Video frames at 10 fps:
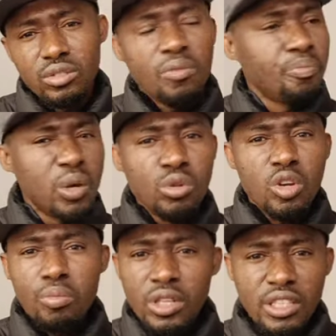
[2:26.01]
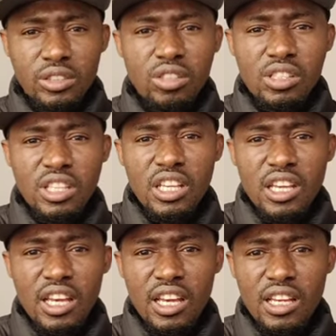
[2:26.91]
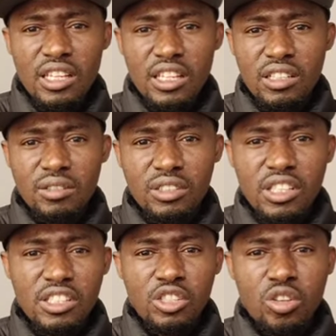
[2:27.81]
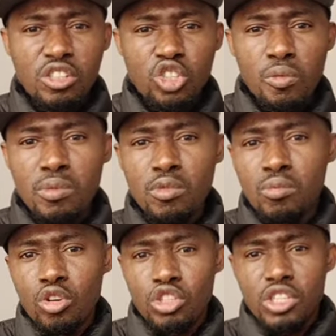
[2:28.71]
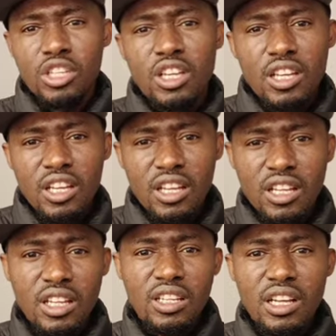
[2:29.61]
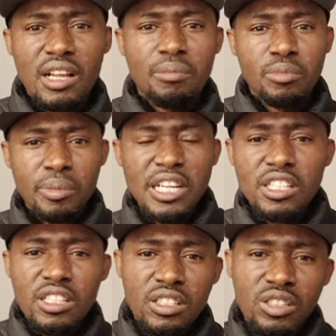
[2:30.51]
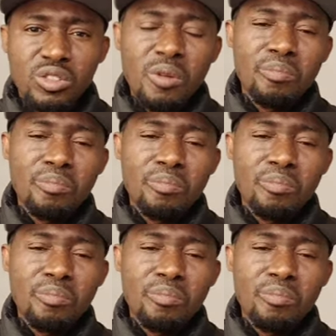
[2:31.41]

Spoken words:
Don't play with your body. Don't say, since it's not disturbing me much, I can be managing it.